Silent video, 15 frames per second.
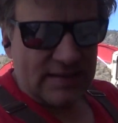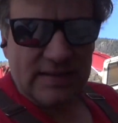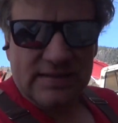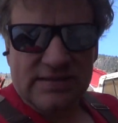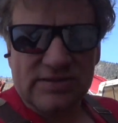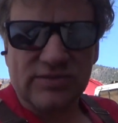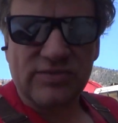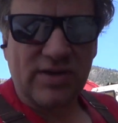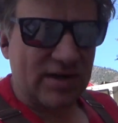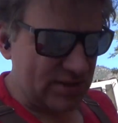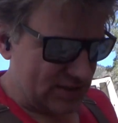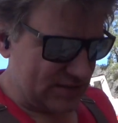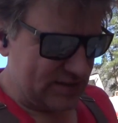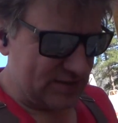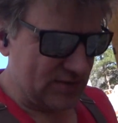so far
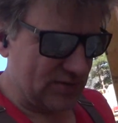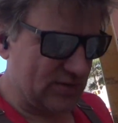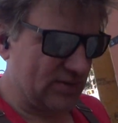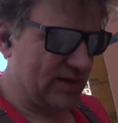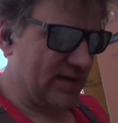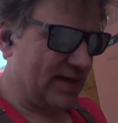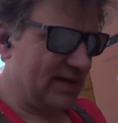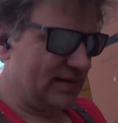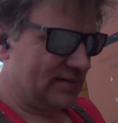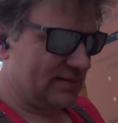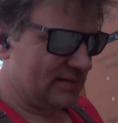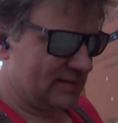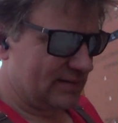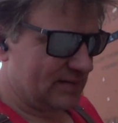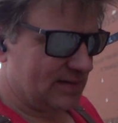she's doing okay,
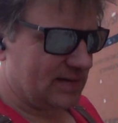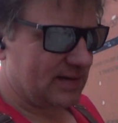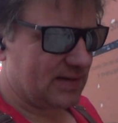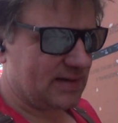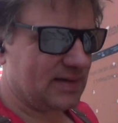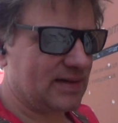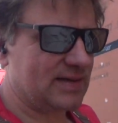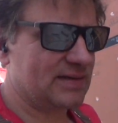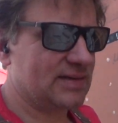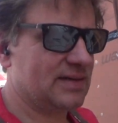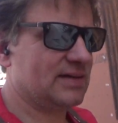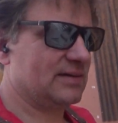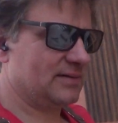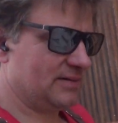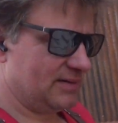and
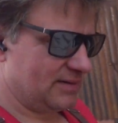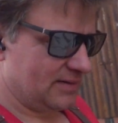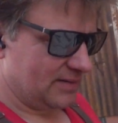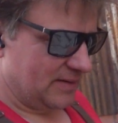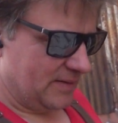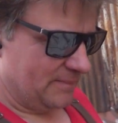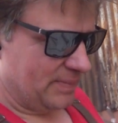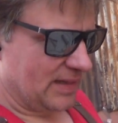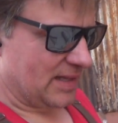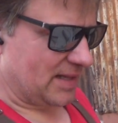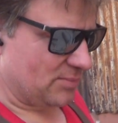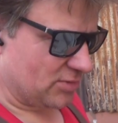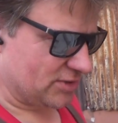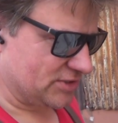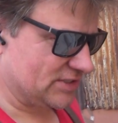a
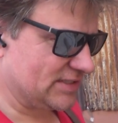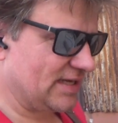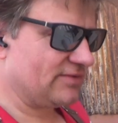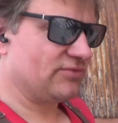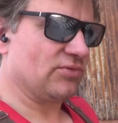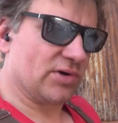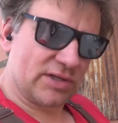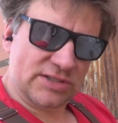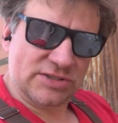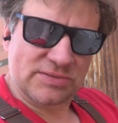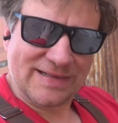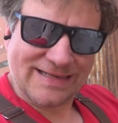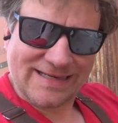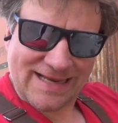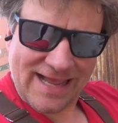lot more stuff works
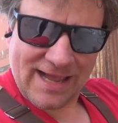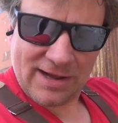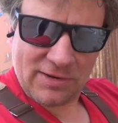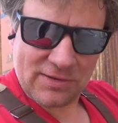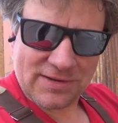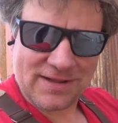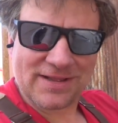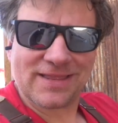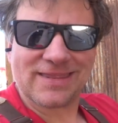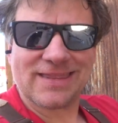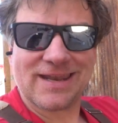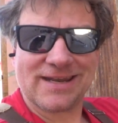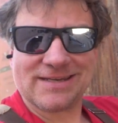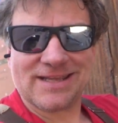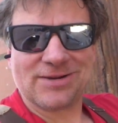right now
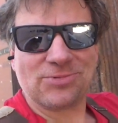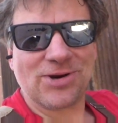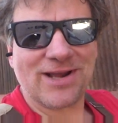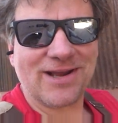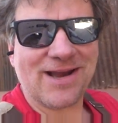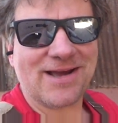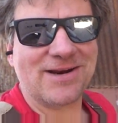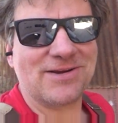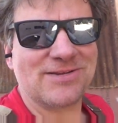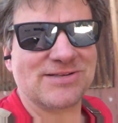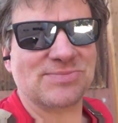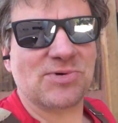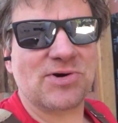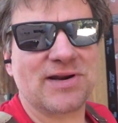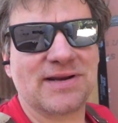than it did when I got here this
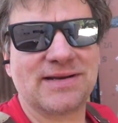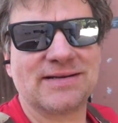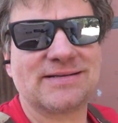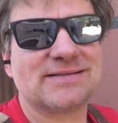morning.